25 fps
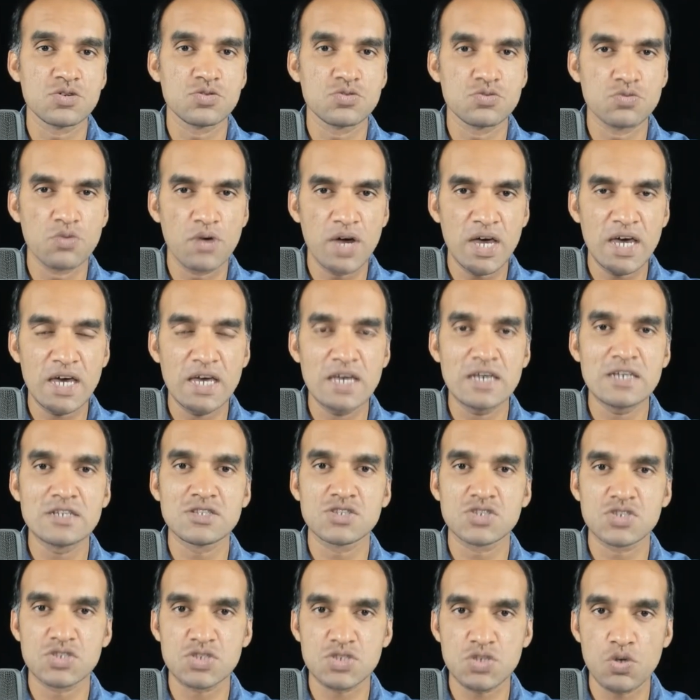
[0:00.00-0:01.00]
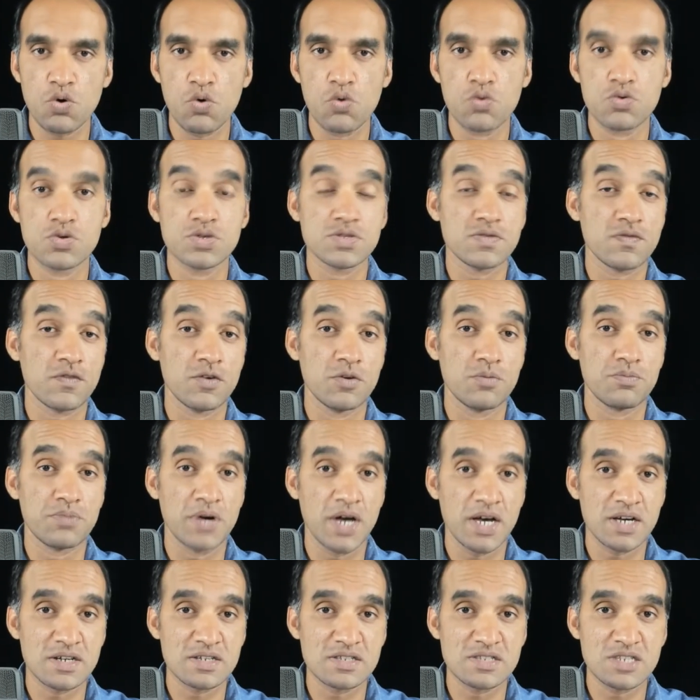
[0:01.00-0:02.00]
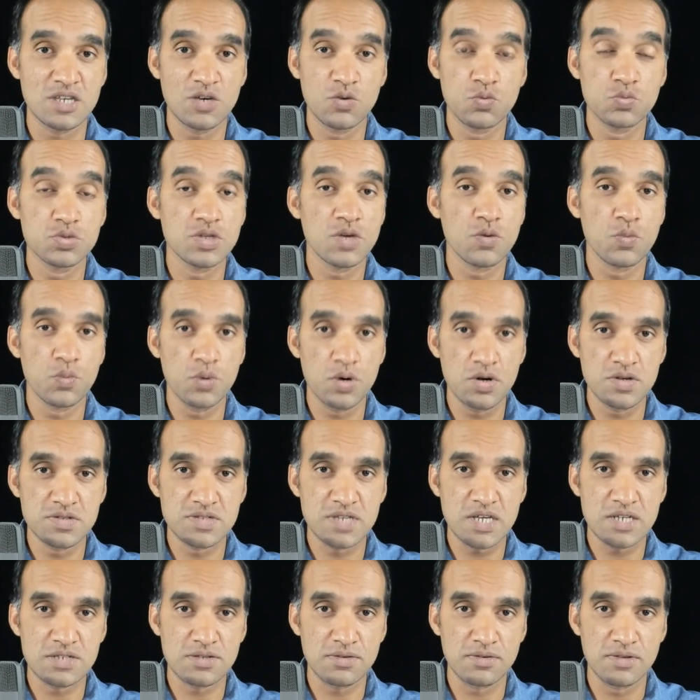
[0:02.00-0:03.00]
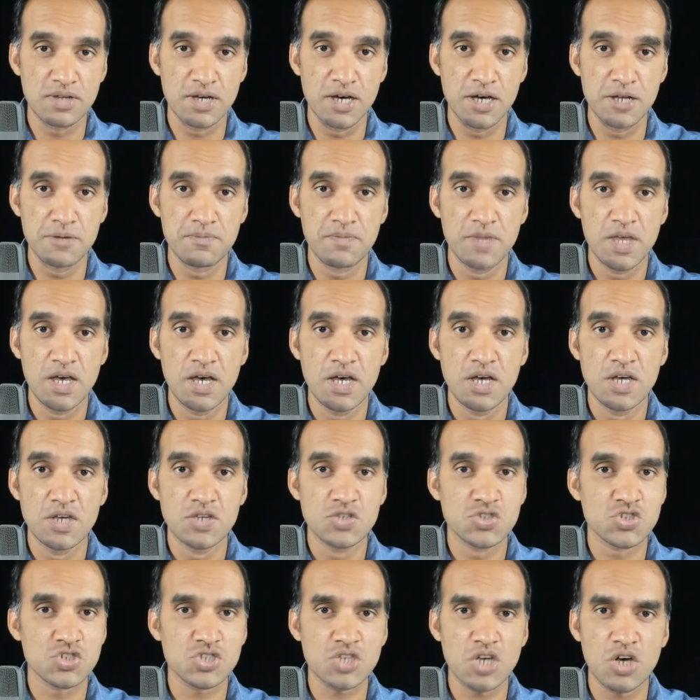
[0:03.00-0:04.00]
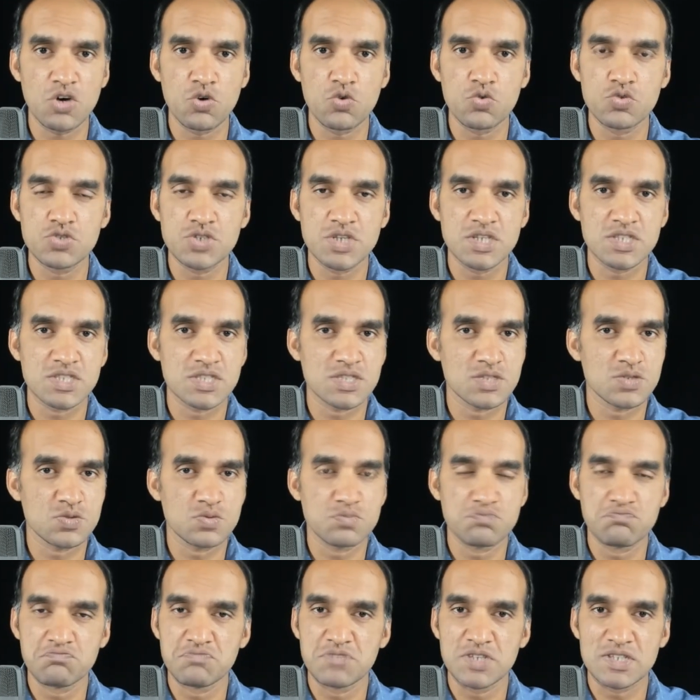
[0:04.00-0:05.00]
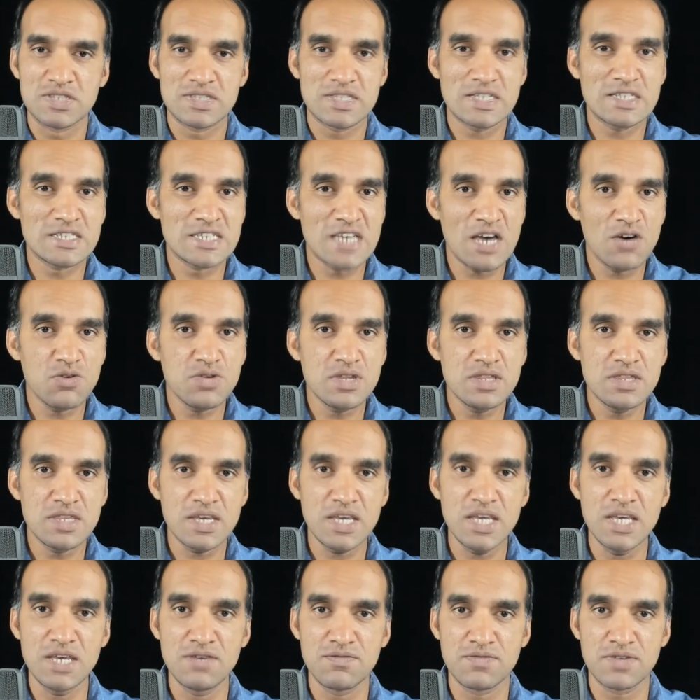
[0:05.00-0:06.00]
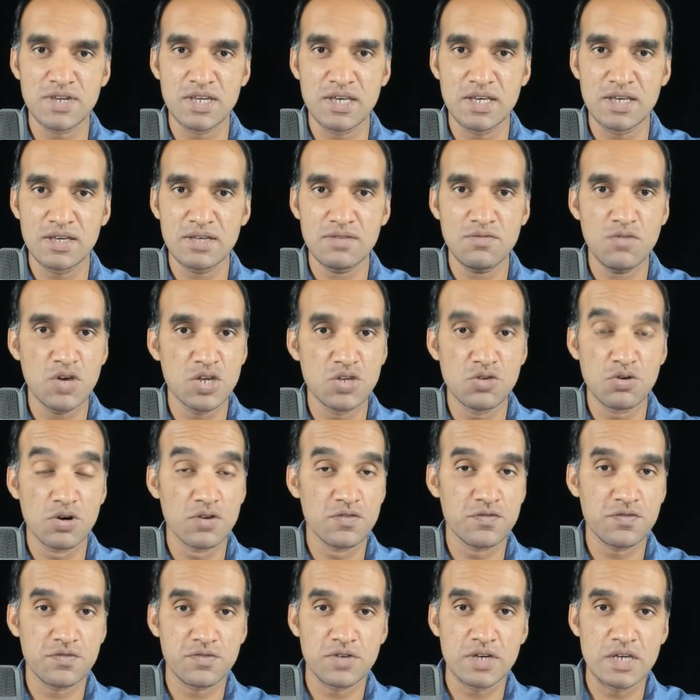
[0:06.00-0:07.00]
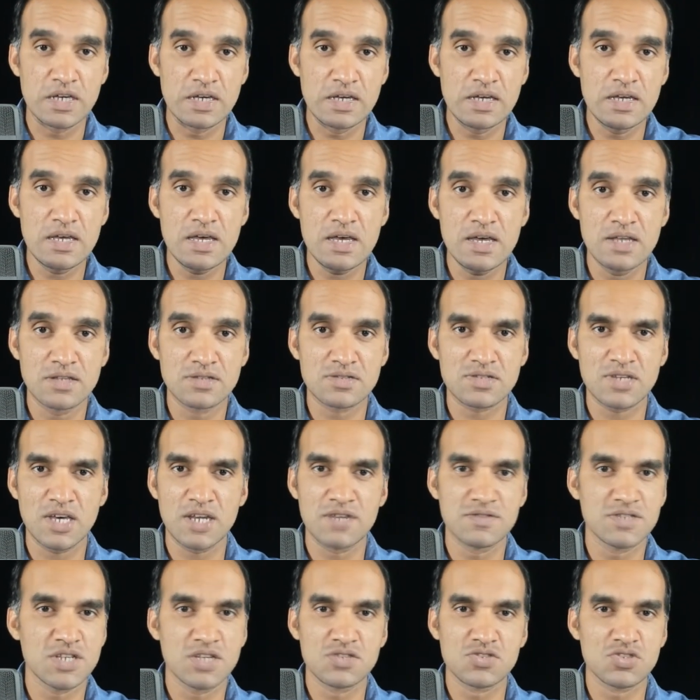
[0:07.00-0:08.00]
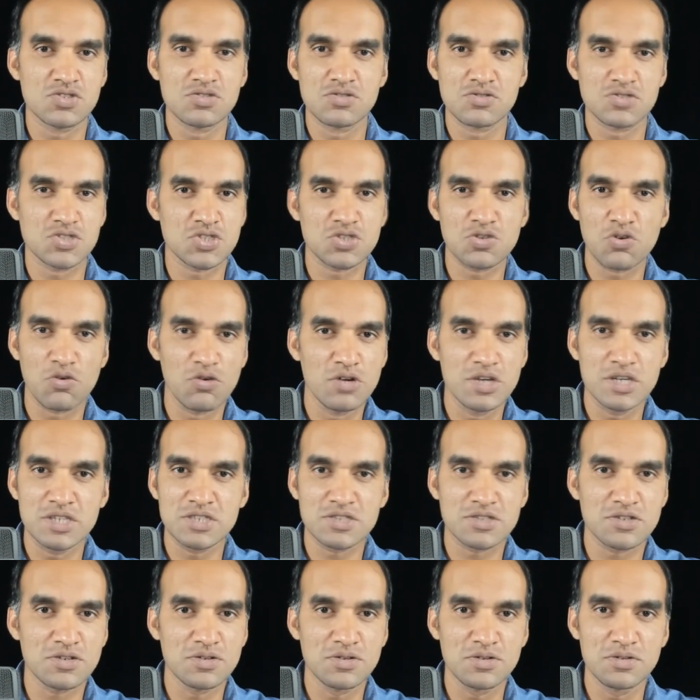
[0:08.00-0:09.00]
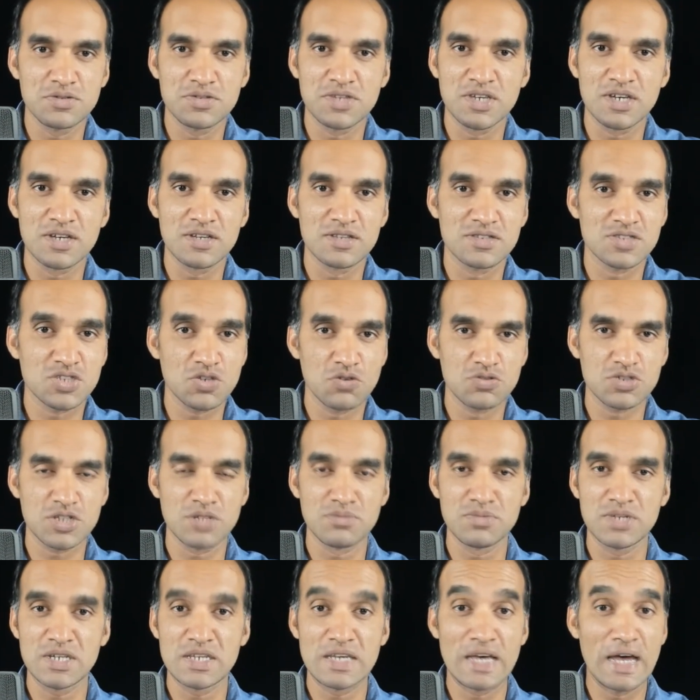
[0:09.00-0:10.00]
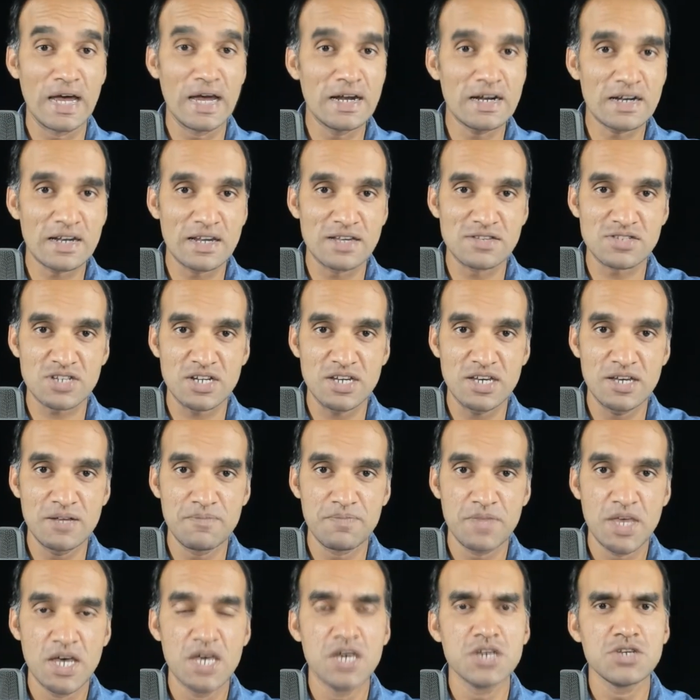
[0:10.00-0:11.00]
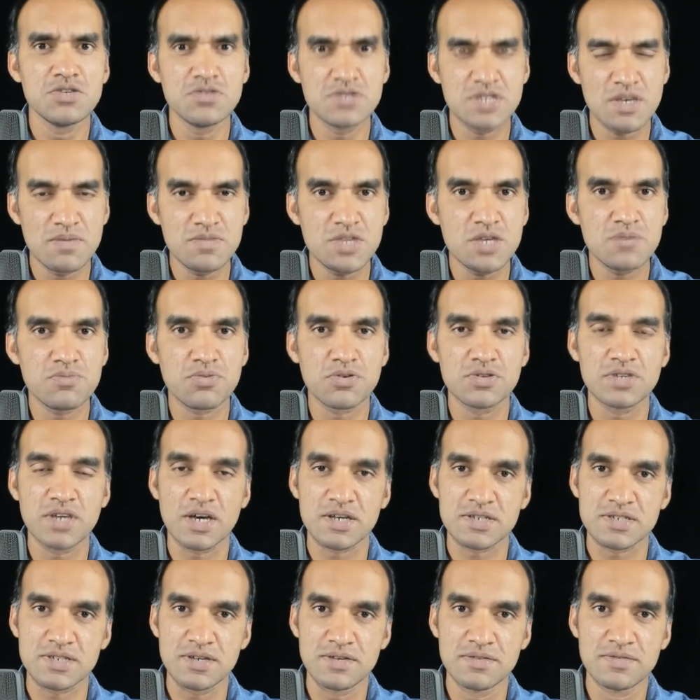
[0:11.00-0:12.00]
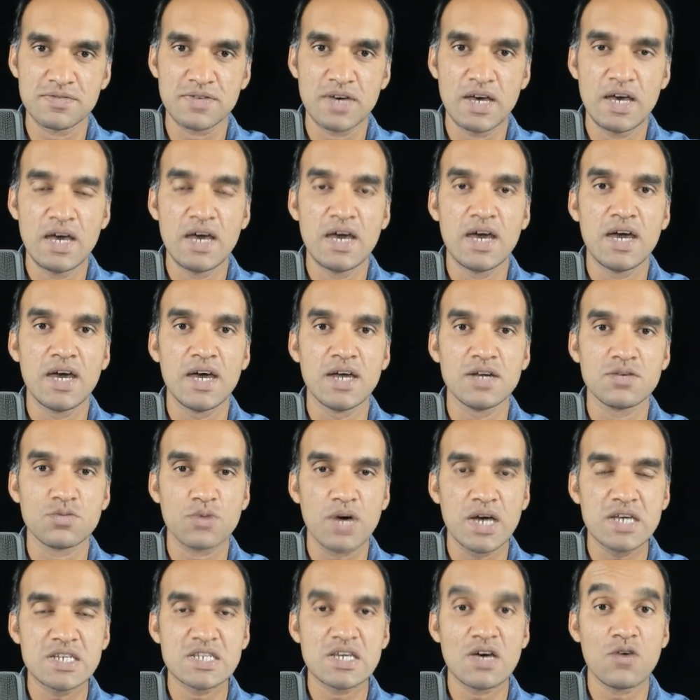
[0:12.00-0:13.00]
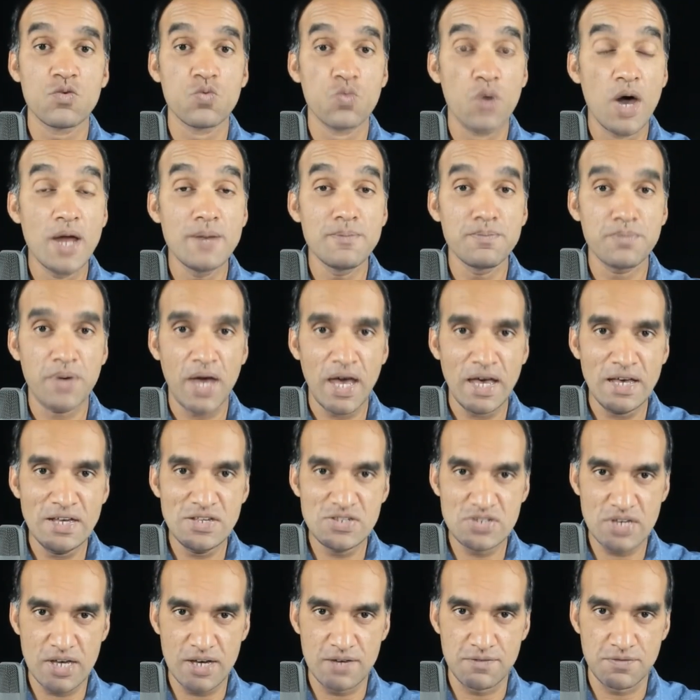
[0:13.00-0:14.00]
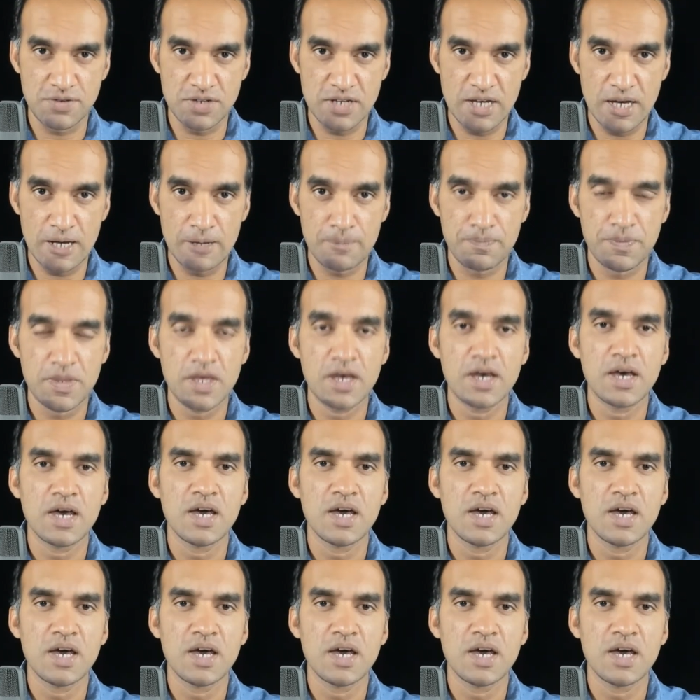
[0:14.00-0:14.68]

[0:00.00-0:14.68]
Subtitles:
a great source for practicing the words that you learn. So just sit down in the evening when you're free, instead of just scrolling through the social media endlessly. Do something productive and write down 1 page every day.